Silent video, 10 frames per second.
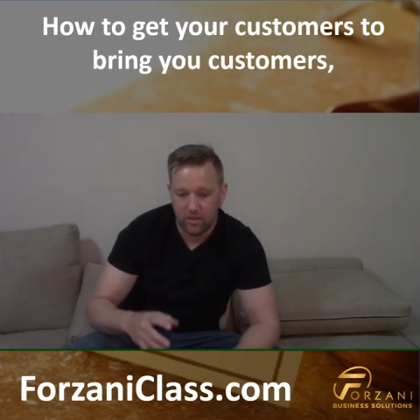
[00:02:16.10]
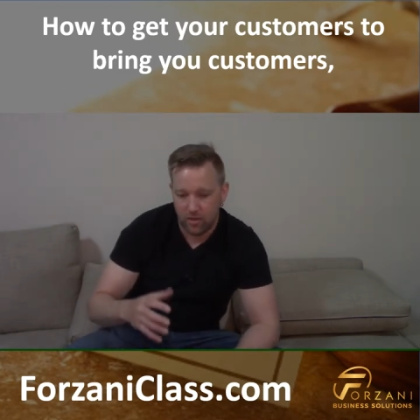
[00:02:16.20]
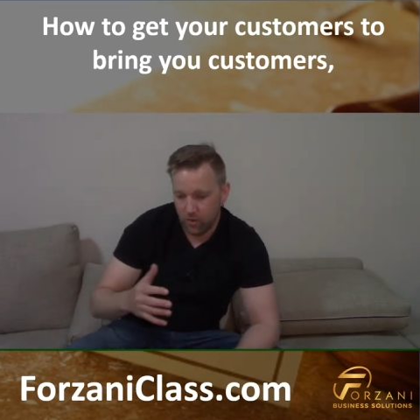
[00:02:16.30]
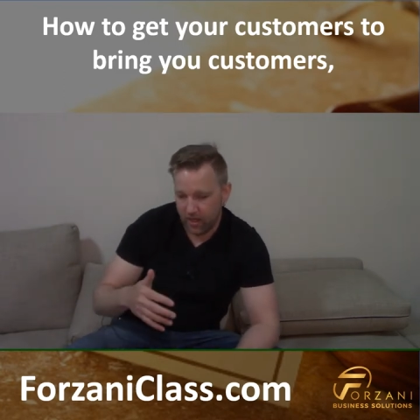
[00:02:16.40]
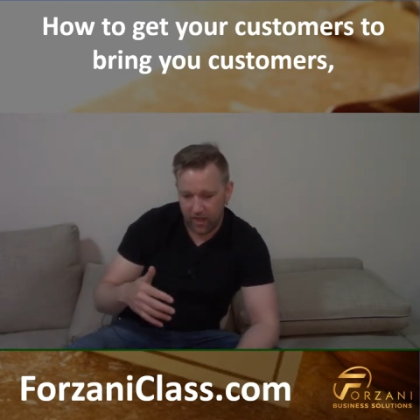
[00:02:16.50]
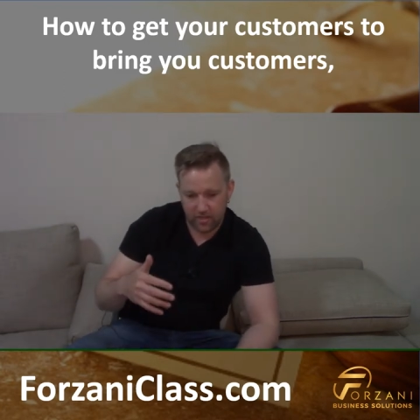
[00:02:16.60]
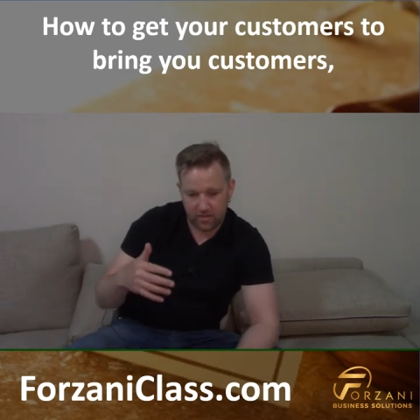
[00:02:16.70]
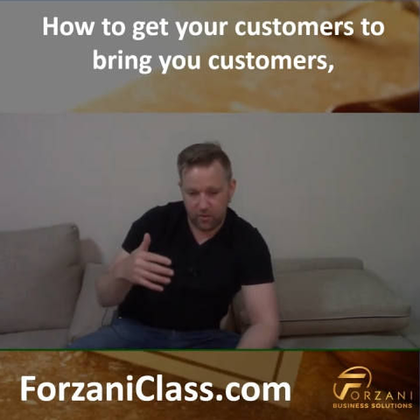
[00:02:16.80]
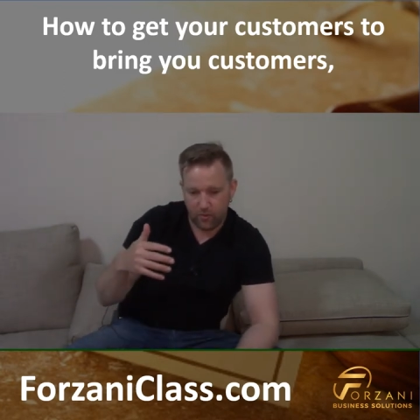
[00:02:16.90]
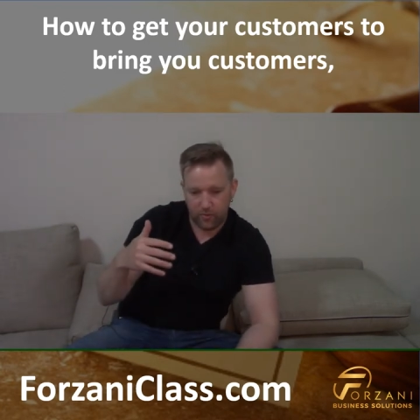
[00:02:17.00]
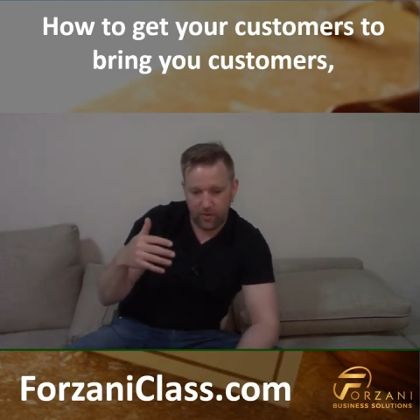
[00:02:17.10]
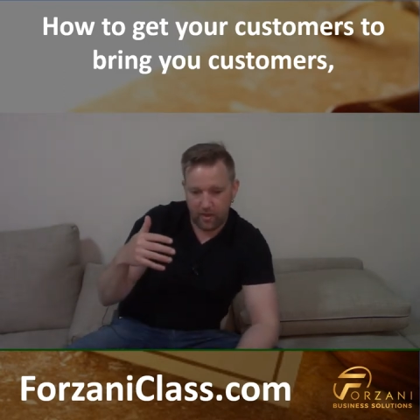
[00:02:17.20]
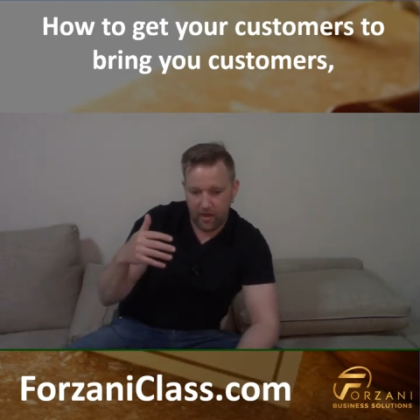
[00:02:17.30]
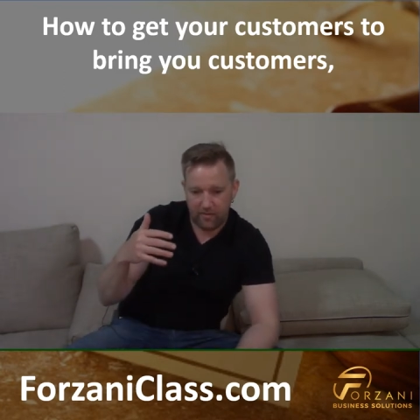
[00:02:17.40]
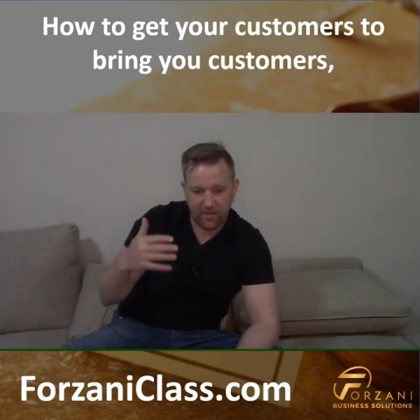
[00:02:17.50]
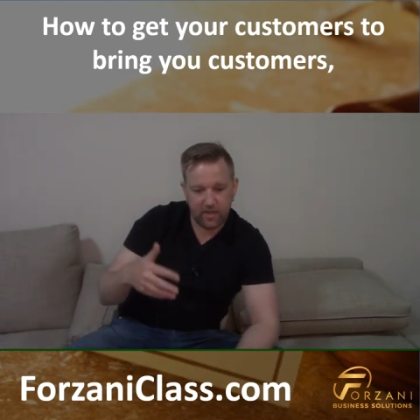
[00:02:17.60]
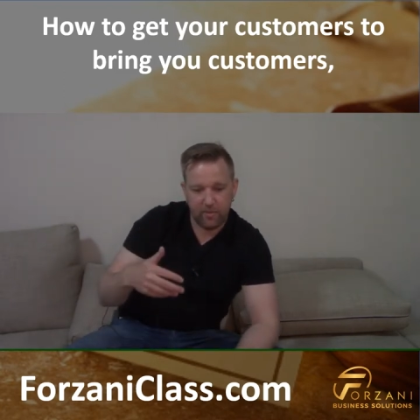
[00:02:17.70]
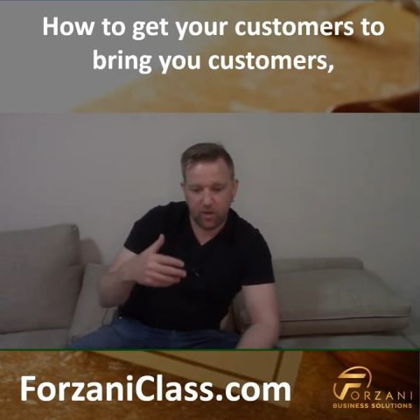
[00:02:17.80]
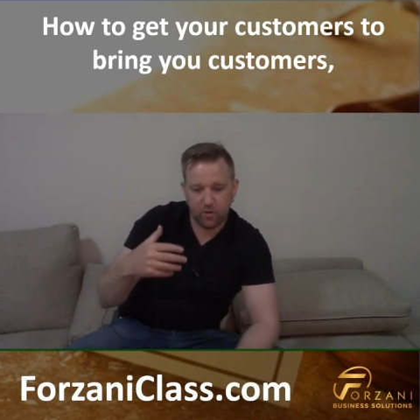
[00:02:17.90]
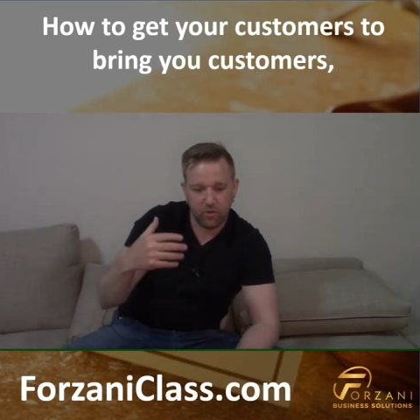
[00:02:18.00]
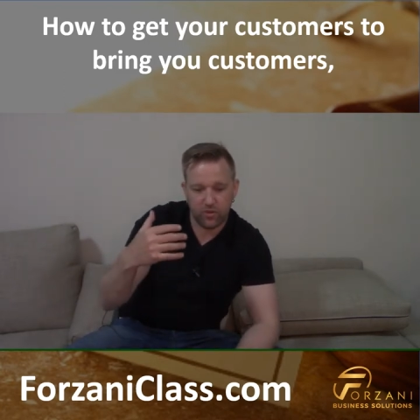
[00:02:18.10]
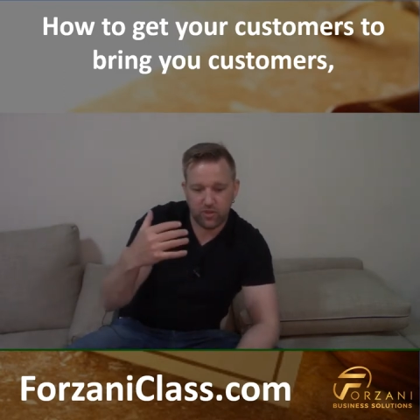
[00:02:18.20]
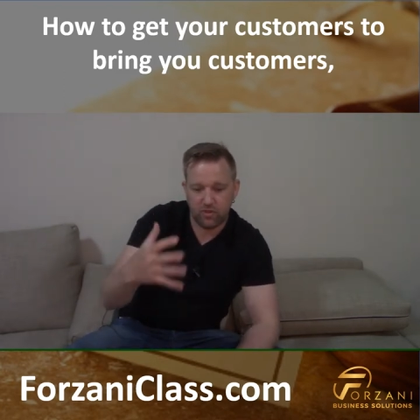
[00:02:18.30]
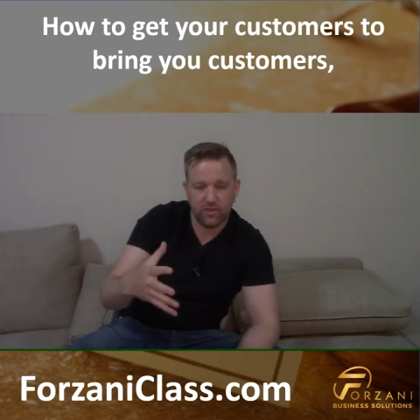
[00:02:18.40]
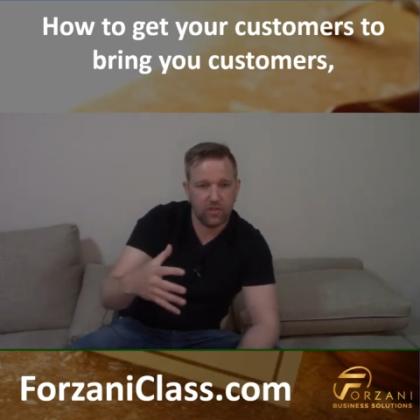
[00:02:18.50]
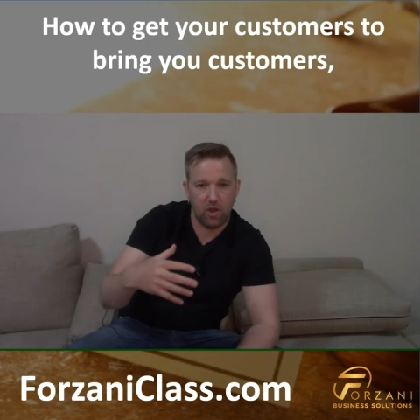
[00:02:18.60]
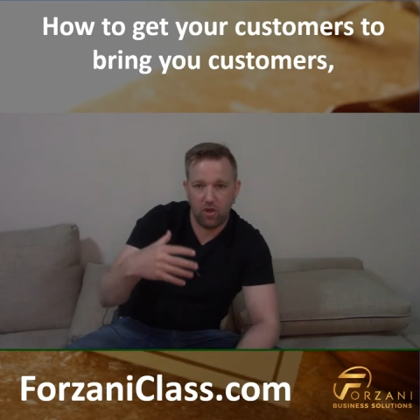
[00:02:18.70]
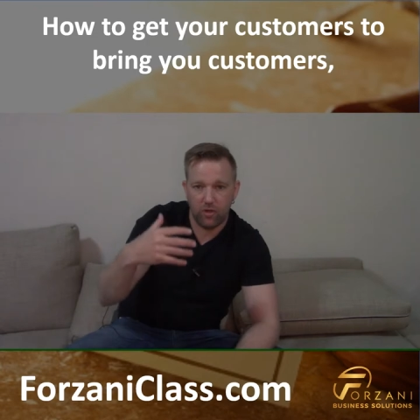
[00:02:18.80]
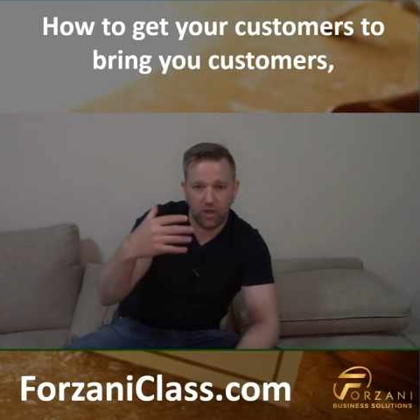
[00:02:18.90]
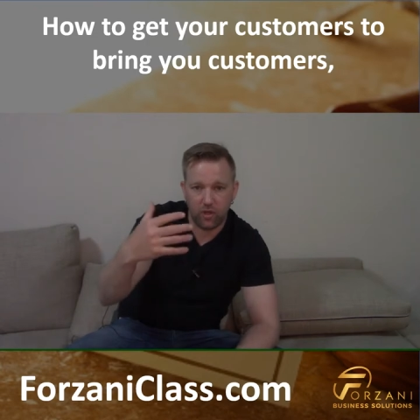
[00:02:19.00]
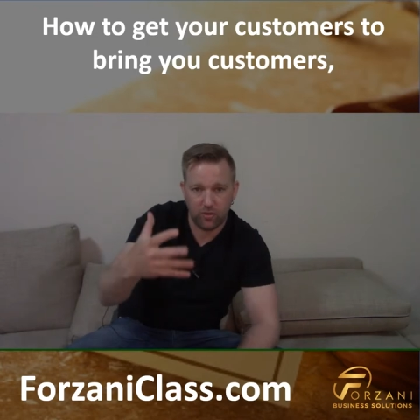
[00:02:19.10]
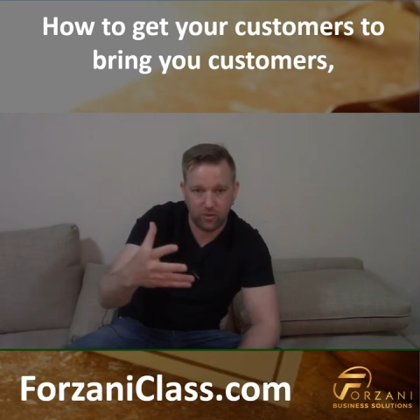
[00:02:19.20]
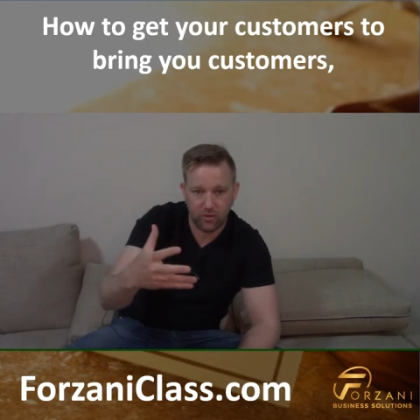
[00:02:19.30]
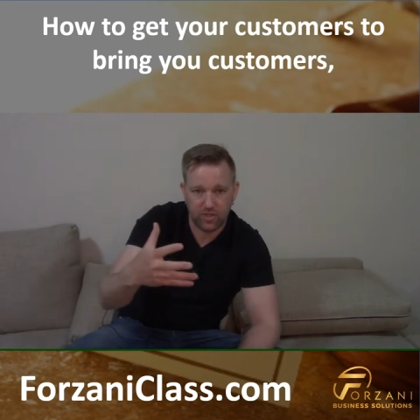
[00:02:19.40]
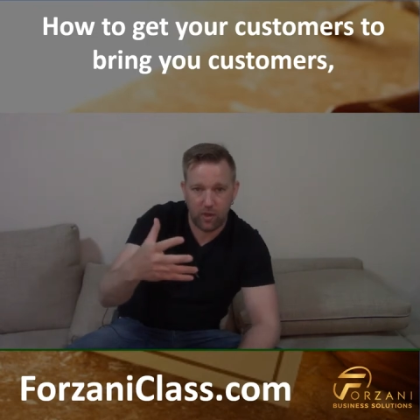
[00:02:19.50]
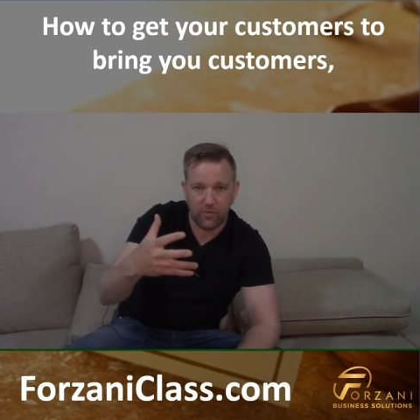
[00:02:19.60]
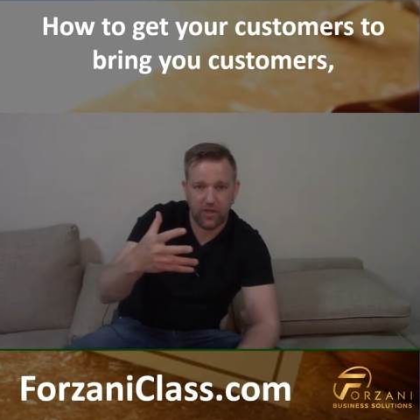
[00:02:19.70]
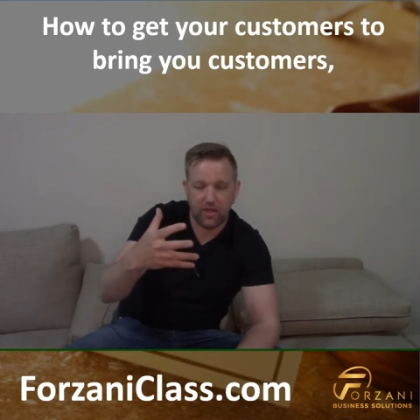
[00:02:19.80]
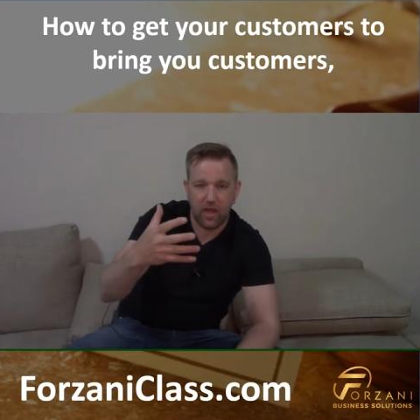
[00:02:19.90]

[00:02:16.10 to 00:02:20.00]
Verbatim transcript: okay, so every time I go do a service call or I go do something,